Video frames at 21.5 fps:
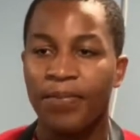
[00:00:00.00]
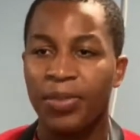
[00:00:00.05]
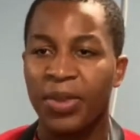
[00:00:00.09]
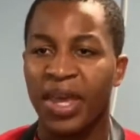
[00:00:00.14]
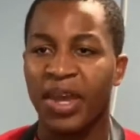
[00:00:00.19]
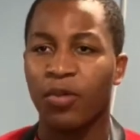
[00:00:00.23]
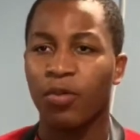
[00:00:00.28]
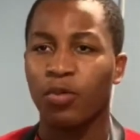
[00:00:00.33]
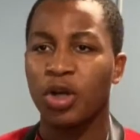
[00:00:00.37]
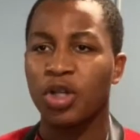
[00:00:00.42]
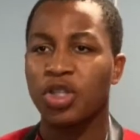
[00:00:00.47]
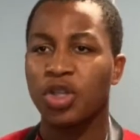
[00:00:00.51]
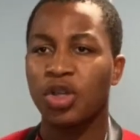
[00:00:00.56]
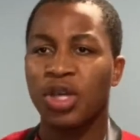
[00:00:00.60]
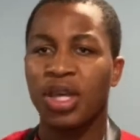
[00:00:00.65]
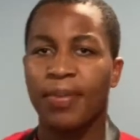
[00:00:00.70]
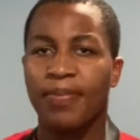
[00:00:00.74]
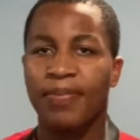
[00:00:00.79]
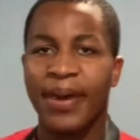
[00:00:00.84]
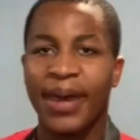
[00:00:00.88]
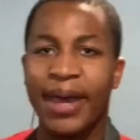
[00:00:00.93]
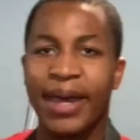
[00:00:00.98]
And once you
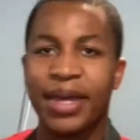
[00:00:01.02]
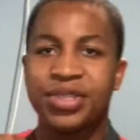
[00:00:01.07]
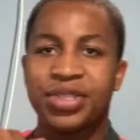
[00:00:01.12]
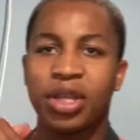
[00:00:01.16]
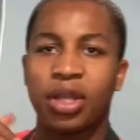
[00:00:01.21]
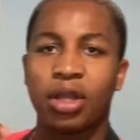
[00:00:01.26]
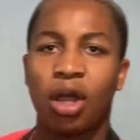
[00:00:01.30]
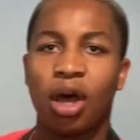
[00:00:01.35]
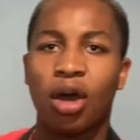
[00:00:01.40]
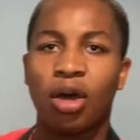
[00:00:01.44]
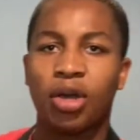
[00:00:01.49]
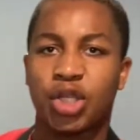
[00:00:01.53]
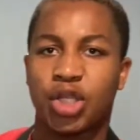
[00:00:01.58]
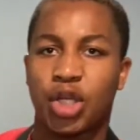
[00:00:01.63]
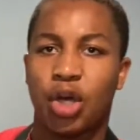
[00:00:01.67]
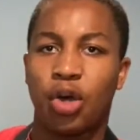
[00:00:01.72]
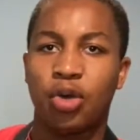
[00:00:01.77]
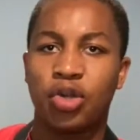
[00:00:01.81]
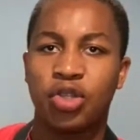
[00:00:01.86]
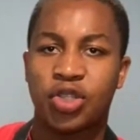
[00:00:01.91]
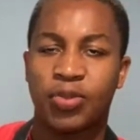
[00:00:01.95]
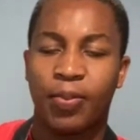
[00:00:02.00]
get past the long
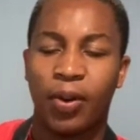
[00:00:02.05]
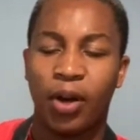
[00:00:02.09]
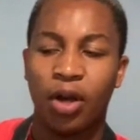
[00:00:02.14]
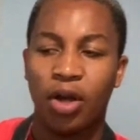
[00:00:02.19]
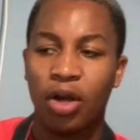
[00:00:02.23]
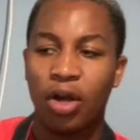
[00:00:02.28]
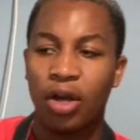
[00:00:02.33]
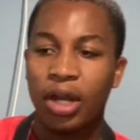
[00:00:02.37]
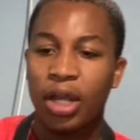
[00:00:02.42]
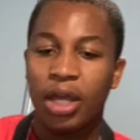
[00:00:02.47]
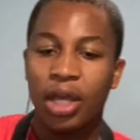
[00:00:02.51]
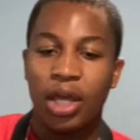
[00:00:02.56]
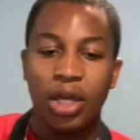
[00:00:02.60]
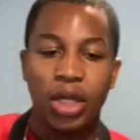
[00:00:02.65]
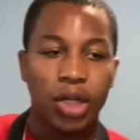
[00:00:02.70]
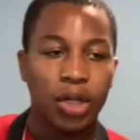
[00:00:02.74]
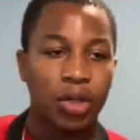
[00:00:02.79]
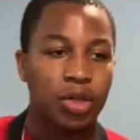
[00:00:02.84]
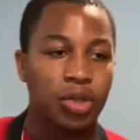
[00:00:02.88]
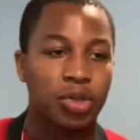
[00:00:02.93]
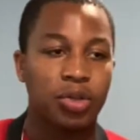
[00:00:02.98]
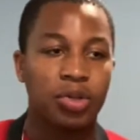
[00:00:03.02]
tones part,
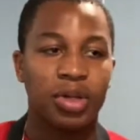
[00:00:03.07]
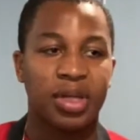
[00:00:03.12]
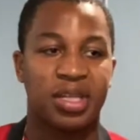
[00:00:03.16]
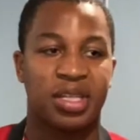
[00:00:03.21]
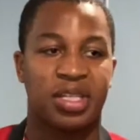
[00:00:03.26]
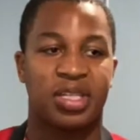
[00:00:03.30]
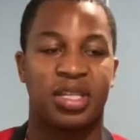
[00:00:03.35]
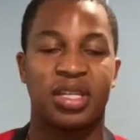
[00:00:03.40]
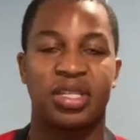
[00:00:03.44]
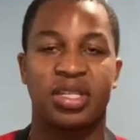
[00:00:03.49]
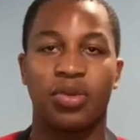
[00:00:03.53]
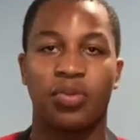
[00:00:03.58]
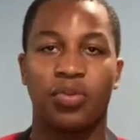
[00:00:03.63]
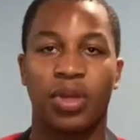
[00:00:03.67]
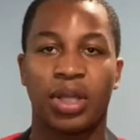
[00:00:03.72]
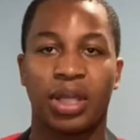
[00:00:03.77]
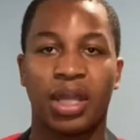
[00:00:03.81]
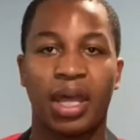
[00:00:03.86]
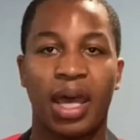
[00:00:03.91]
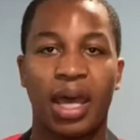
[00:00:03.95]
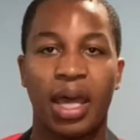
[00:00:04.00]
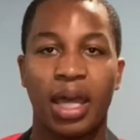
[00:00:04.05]
you're doing consistent with
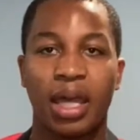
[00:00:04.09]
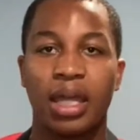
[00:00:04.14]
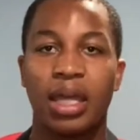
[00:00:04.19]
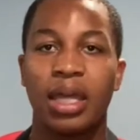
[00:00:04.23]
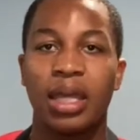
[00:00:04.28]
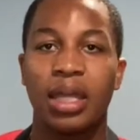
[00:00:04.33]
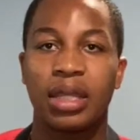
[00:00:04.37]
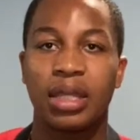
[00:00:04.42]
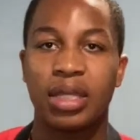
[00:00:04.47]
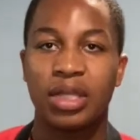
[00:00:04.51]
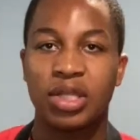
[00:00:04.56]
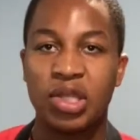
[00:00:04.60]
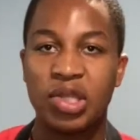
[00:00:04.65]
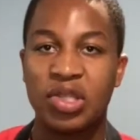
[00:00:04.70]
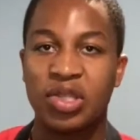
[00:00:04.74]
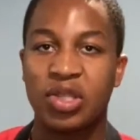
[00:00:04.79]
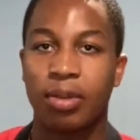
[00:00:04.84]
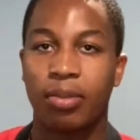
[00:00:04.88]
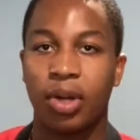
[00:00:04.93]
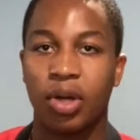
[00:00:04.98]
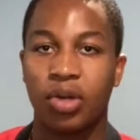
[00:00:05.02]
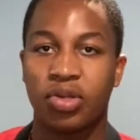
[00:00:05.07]
that, this is
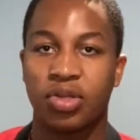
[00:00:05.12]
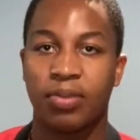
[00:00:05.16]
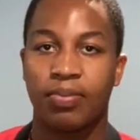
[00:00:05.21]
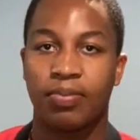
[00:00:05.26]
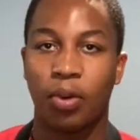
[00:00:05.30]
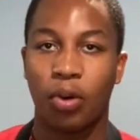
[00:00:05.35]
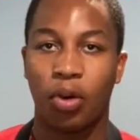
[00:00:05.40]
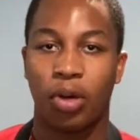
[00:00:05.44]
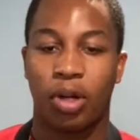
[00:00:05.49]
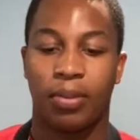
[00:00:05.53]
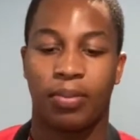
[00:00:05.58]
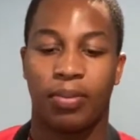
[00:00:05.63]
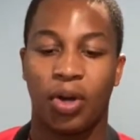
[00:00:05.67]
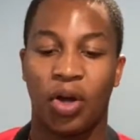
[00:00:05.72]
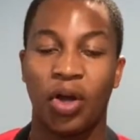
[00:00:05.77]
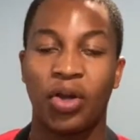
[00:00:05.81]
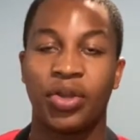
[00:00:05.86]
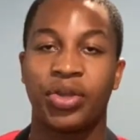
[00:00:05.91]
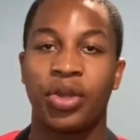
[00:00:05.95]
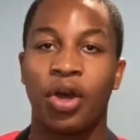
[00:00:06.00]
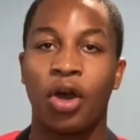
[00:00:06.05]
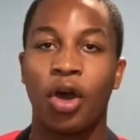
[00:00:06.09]
the most important part,
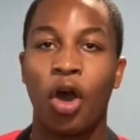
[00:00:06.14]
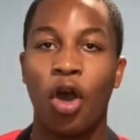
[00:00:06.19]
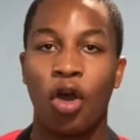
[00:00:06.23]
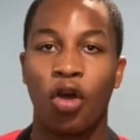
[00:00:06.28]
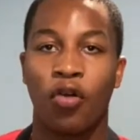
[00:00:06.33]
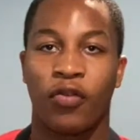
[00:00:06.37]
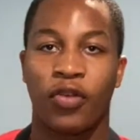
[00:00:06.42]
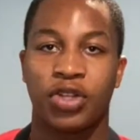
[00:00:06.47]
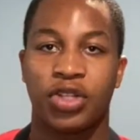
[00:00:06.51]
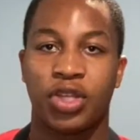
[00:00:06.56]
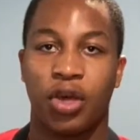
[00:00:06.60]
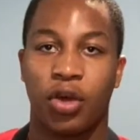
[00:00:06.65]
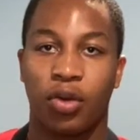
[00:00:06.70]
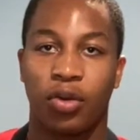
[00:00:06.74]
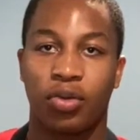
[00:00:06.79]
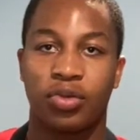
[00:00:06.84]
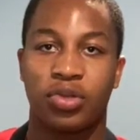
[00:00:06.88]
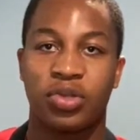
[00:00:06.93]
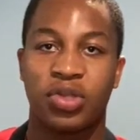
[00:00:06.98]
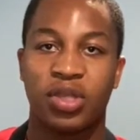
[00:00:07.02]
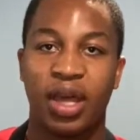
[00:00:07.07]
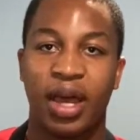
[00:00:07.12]
the overtone
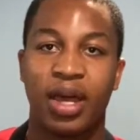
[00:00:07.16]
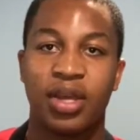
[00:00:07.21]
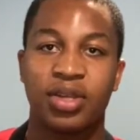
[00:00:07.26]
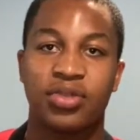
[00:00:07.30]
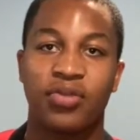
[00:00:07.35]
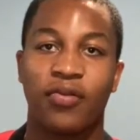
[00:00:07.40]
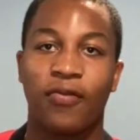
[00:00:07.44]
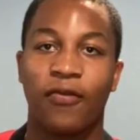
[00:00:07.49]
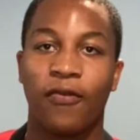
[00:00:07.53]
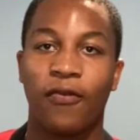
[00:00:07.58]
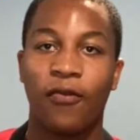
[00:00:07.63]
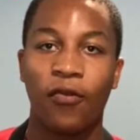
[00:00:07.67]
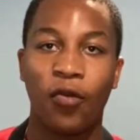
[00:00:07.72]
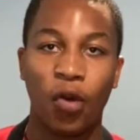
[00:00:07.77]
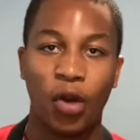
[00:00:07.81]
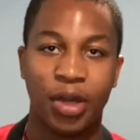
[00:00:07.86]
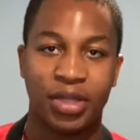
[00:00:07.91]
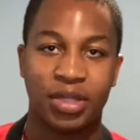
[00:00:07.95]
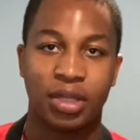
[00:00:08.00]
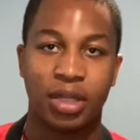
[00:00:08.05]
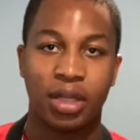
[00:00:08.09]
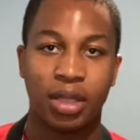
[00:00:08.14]
slash
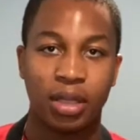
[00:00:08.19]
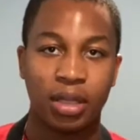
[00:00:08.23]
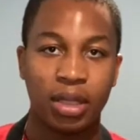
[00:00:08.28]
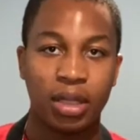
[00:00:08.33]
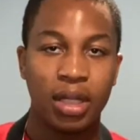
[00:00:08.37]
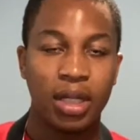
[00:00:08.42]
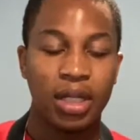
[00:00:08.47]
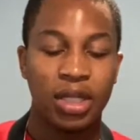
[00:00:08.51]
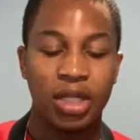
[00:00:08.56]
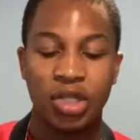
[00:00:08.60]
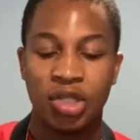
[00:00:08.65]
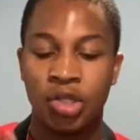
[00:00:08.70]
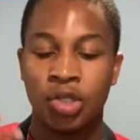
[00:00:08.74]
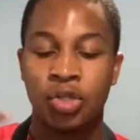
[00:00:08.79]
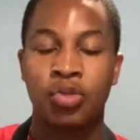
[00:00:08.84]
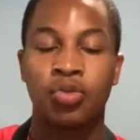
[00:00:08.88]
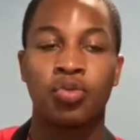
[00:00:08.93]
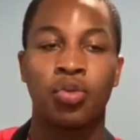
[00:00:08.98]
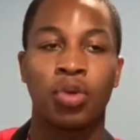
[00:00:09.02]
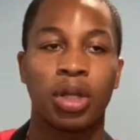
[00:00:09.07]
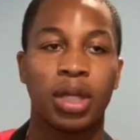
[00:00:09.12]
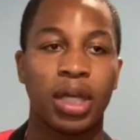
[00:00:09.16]
voicing. This is
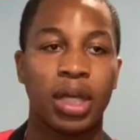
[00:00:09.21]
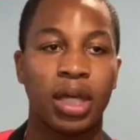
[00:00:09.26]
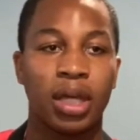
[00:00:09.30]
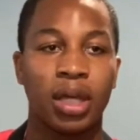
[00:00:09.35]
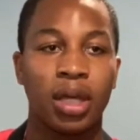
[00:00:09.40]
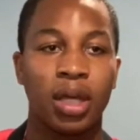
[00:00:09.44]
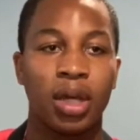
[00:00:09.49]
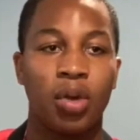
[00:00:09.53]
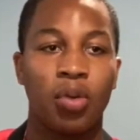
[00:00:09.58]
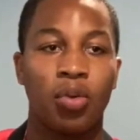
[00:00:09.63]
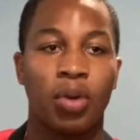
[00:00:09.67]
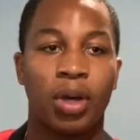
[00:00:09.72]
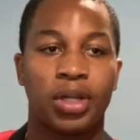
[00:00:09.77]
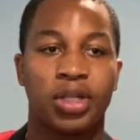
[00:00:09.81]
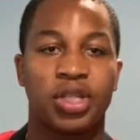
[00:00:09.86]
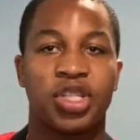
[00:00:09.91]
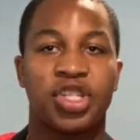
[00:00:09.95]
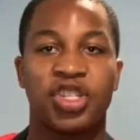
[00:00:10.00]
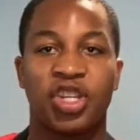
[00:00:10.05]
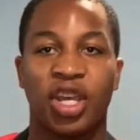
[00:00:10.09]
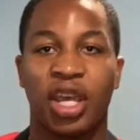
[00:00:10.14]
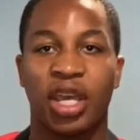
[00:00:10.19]
really what
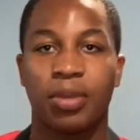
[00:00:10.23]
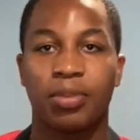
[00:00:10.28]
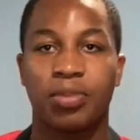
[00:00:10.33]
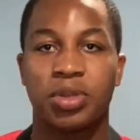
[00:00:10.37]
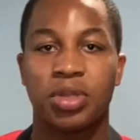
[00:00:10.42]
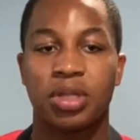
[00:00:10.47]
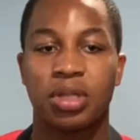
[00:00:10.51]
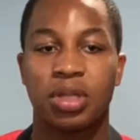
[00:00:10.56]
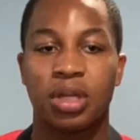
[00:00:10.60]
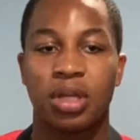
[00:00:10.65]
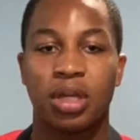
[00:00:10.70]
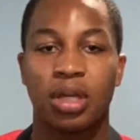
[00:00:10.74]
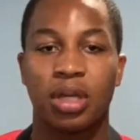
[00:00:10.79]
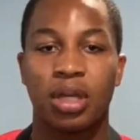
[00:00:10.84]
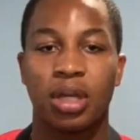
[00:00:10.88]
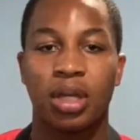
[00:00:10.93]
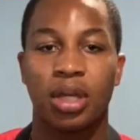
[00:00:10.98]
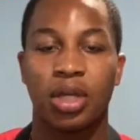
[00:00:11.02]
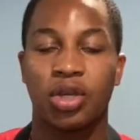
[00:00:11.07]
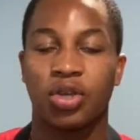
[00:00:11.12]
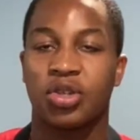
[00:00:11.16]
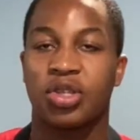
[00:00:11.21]
shapes
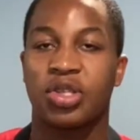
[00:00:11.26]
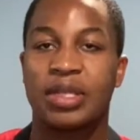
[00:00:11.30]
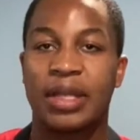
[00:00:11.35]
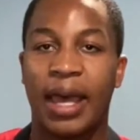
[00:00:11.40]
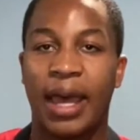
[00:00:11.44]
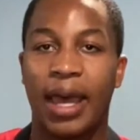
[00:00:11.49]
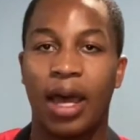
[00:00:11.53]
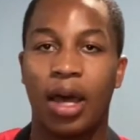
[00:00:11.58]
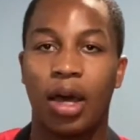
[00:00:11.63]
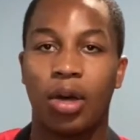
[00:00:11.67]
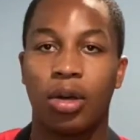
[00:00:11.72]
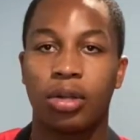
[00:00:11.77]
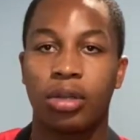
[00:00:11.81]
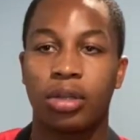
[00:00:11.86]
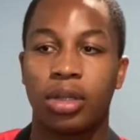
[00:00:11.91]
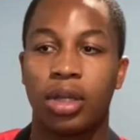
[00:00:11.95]
your sound.